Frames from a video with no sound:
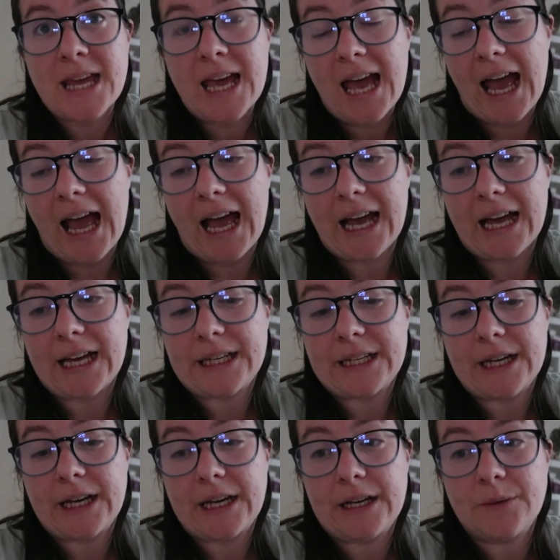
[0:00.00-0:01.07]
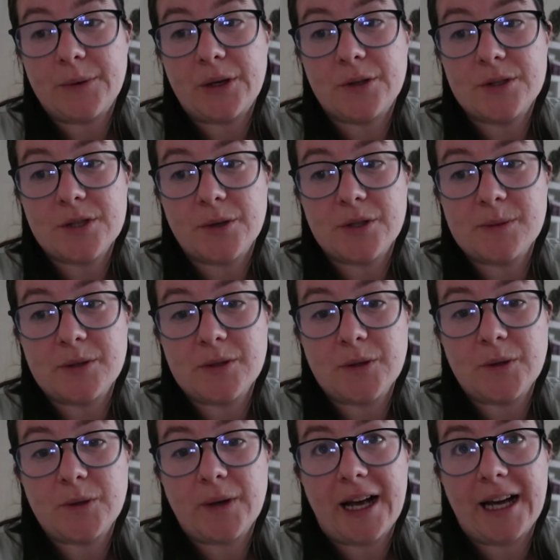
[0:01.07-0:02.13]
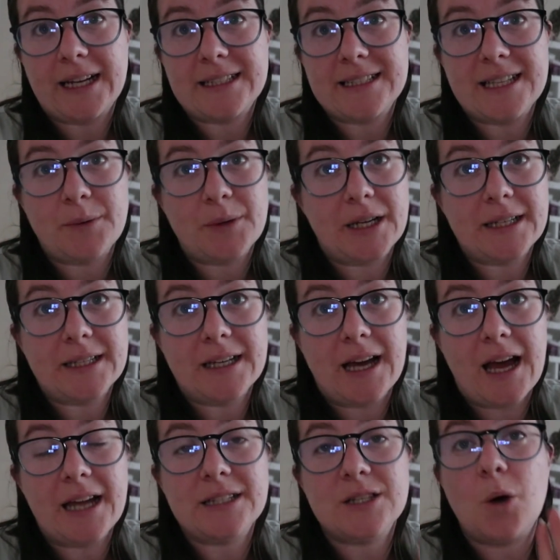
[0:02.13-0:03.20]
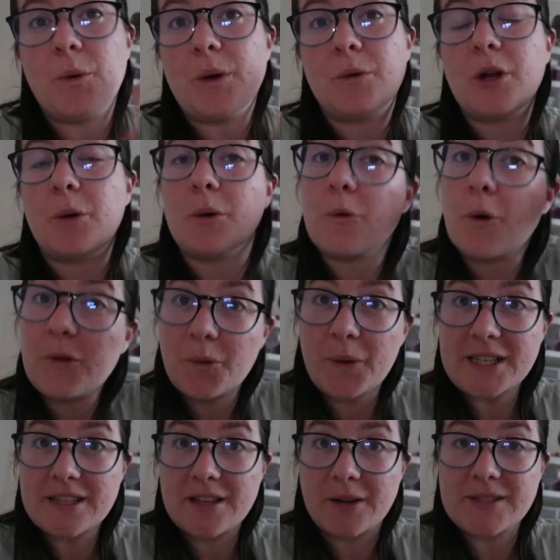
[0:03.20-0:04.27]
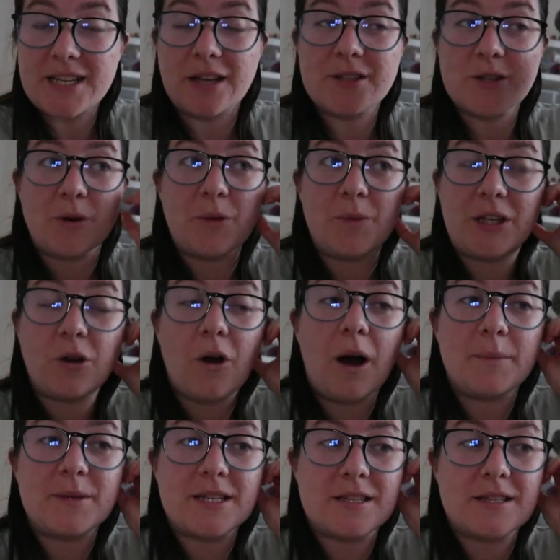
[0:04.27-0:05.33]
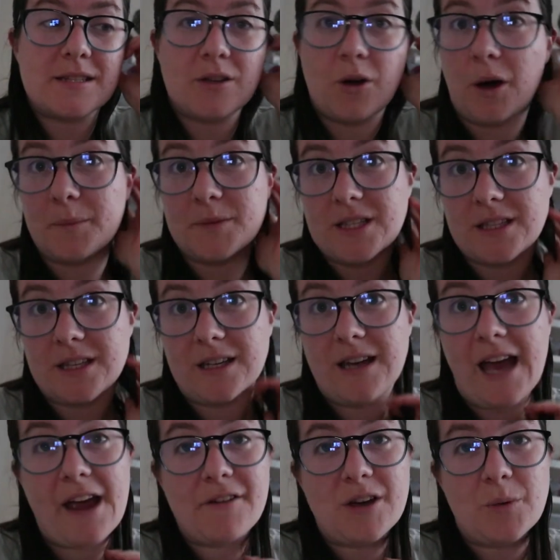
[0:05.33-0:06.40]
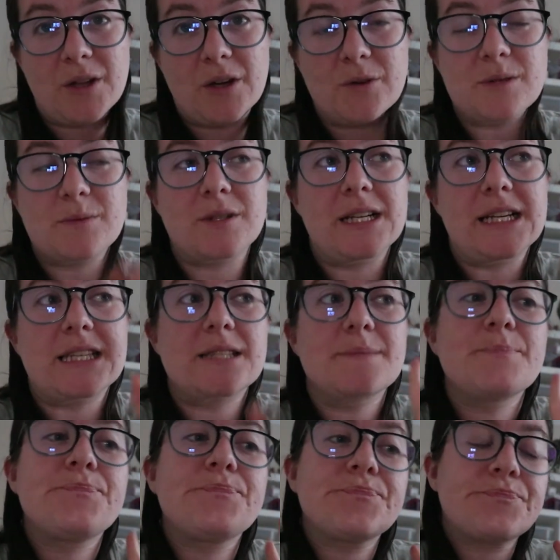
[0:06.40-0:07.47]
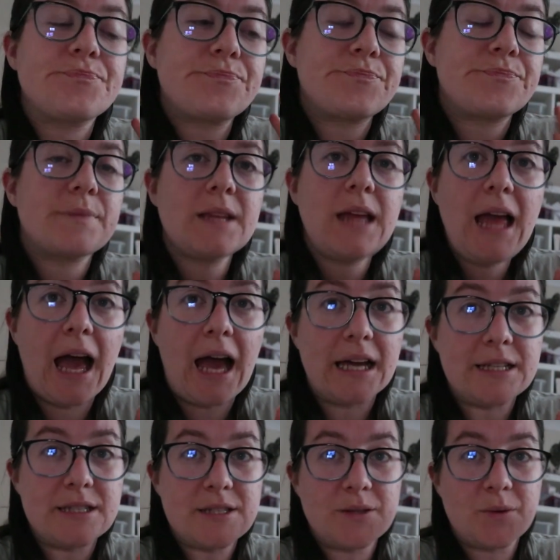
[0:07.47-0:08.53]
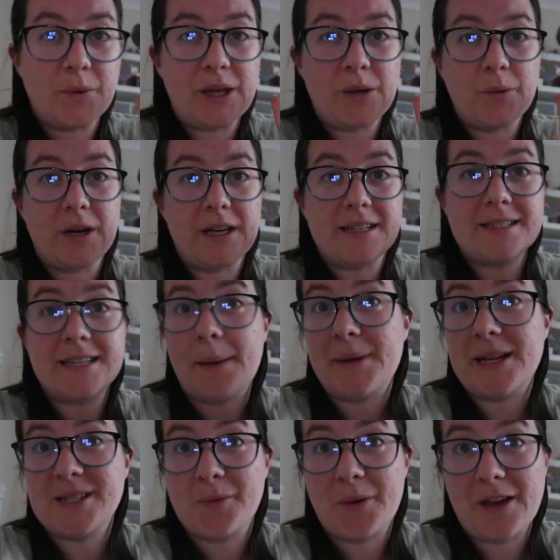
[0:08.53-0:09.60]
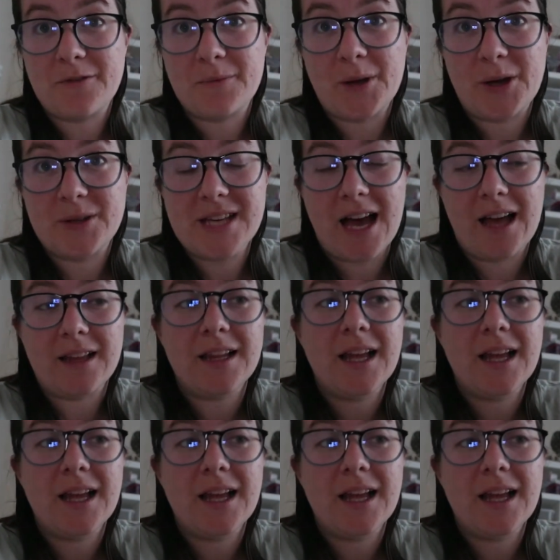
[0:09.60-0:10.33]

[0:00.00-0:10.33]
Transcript: And we got to the hospital, and they were like, and we were, no, we were on the way to the hotel, sorry. We got up to the area where the hospital is, and we were 10 minutes away from the hotel